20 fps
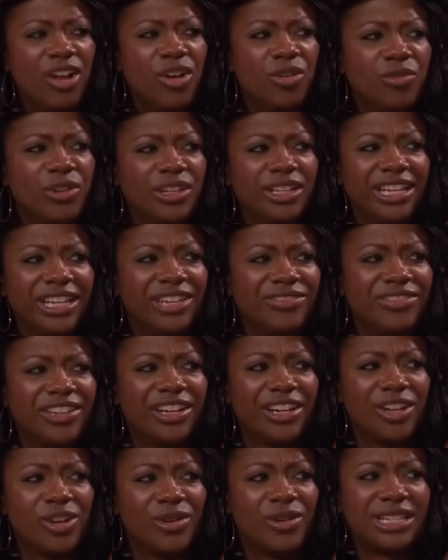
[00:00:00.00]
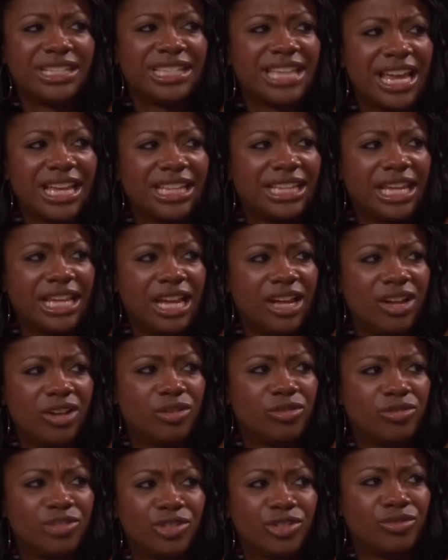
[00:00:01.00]
I don't really even know exactly
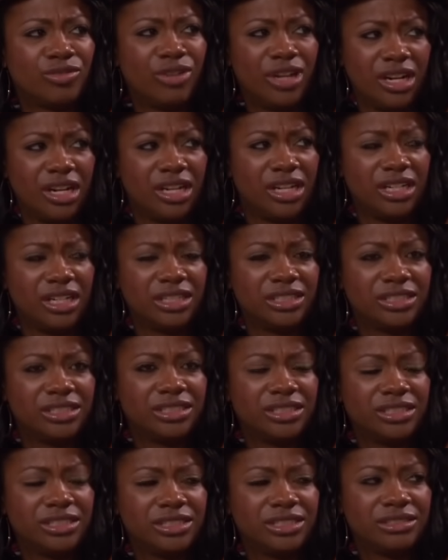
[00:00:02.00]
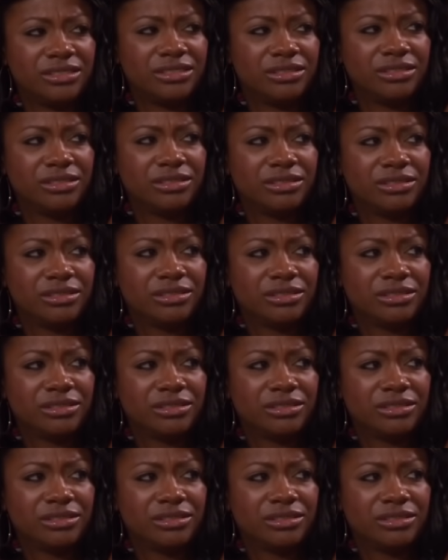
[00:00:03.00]
how old you are. Well, I'm